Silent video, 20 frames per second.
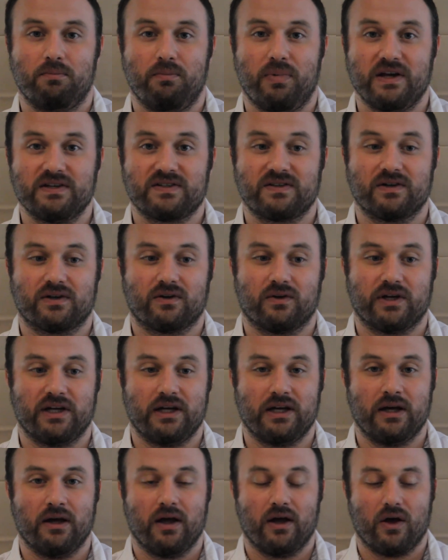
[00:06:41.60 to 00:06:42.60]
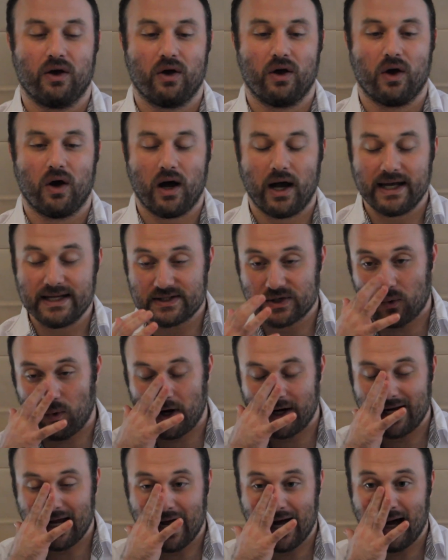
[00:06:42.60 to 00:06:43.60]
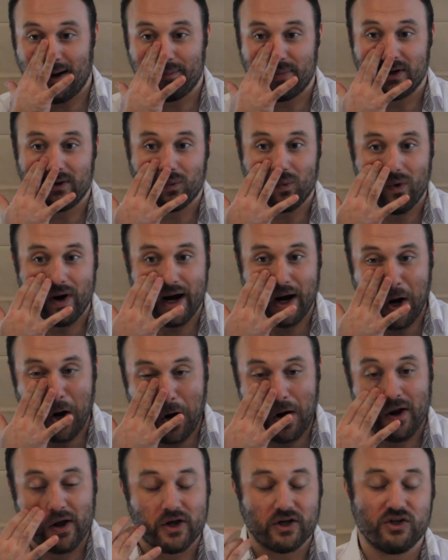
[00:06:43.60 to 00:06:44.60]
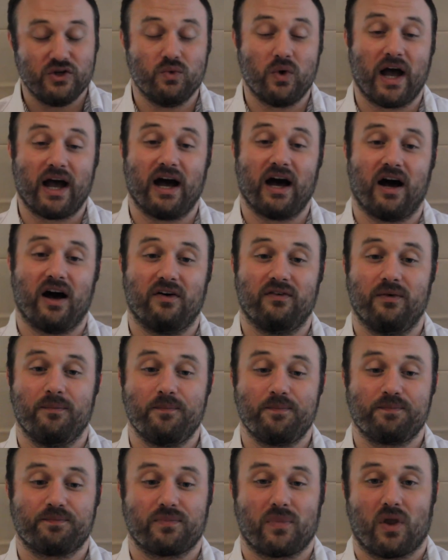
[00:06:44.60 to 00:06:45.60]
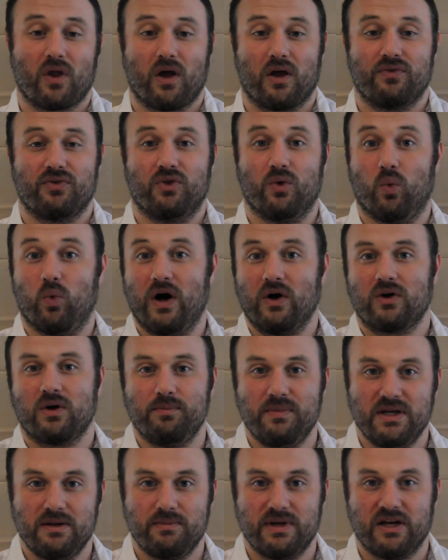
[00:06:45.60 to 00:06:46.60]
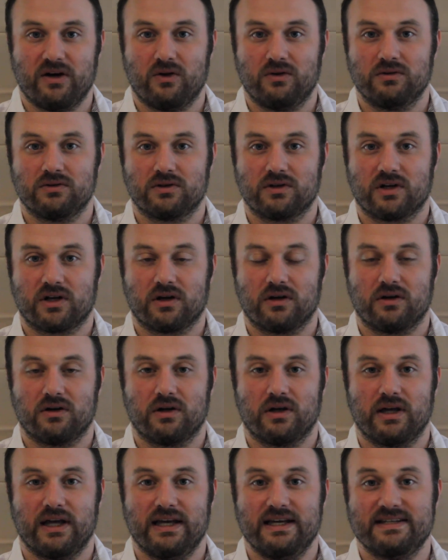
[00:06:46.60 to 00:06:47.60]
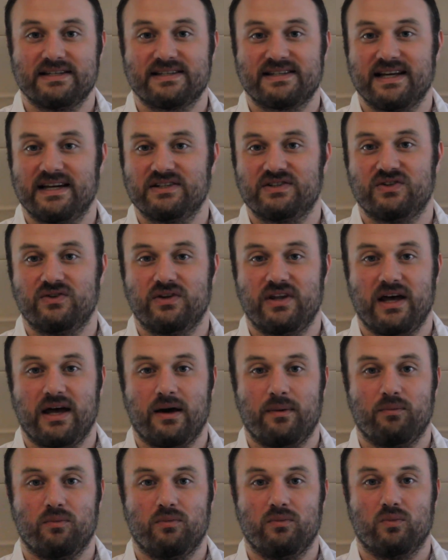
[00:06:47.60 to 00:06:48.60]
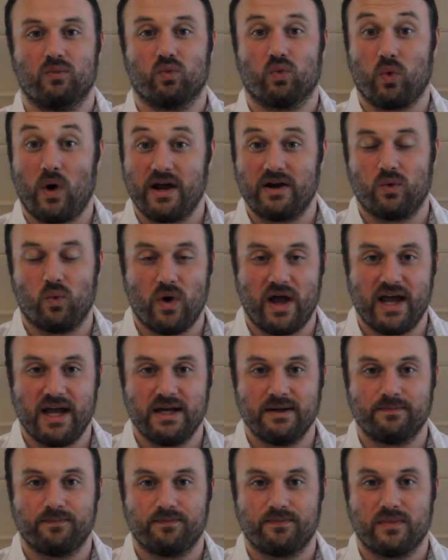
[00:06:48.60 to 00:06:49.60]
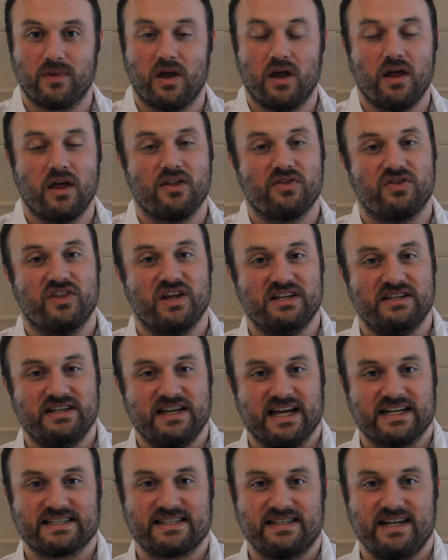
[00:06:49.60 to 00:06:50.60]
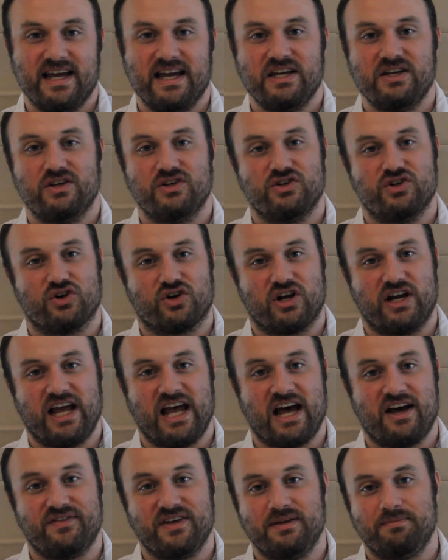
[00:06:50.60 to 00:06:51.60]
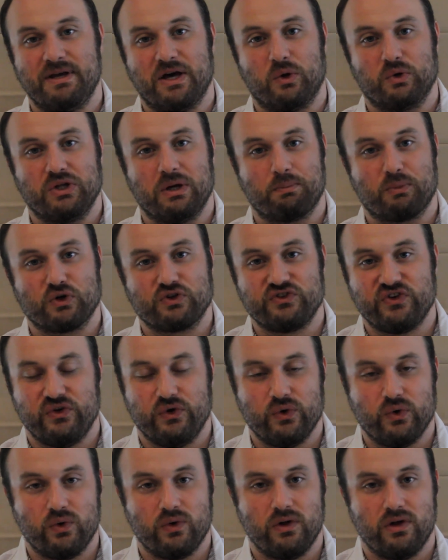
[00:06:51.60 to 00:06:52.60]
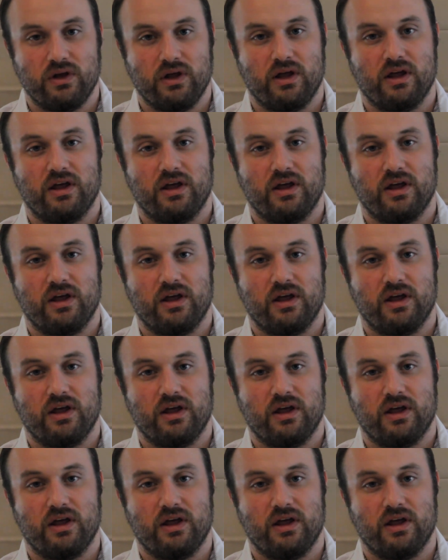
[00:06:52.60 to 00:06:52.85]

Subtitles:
Basically, it's going to happen where you have the welcome email is sent to them right away. The next day, you're going to have email number 2.